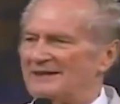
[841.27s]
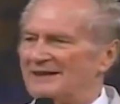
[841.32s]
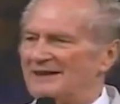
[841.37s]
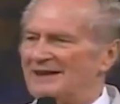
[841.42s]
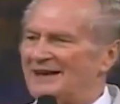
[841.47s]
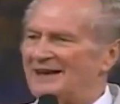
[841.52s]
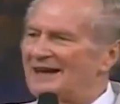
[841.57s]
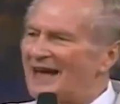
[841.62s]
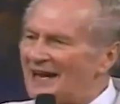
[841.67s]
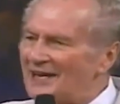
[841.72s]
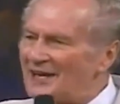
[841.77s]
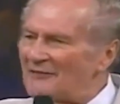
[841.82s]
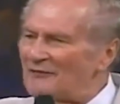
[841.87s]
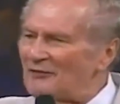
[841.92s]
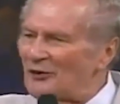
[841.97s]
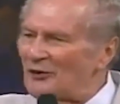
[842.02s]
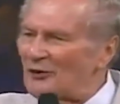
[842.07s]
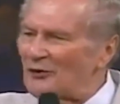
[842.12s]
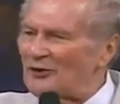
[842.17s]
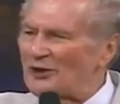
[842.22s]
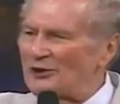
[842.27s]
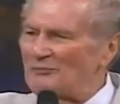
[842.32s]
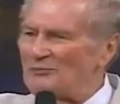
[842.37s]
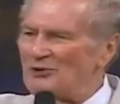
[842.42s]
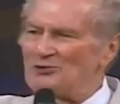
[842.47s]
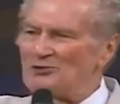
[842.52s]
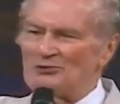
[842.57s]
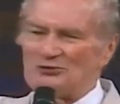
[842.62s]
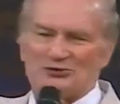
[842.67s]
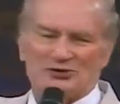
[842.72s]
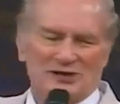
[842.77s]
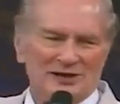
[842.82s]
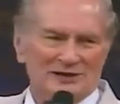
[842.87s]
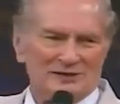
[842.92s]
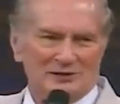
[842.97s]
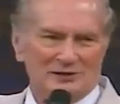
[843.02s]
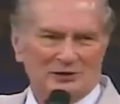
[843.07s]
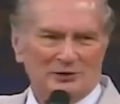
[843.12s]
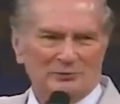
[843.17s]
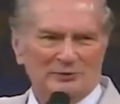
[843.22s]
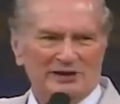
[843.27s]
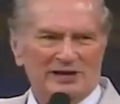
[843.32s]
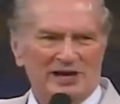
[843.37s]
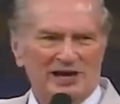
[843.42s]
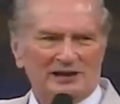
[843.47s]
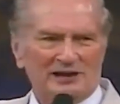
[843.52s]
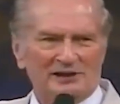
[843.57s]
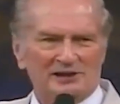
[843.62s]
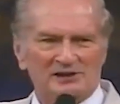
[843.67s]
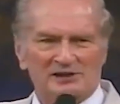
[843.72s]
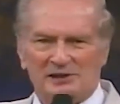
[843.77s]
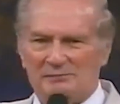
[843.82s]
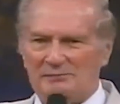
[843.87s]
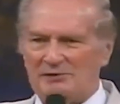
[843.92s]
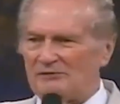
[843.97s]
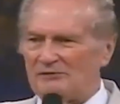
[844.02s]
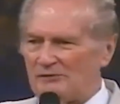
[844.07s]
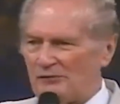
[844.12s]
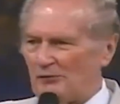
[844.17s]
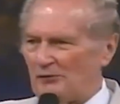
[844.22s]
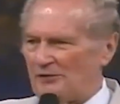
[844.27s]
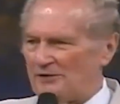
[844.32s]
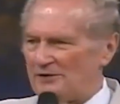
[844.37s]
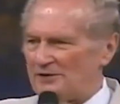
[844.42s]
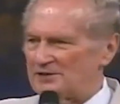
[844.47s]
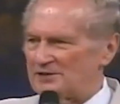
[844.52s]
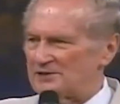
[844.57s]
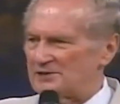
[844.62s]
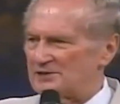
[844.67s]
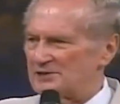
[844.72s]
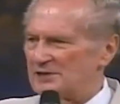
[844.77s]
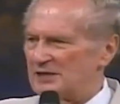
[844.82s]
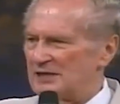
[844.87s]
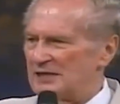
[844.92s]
And I never heard him use that terminology before this.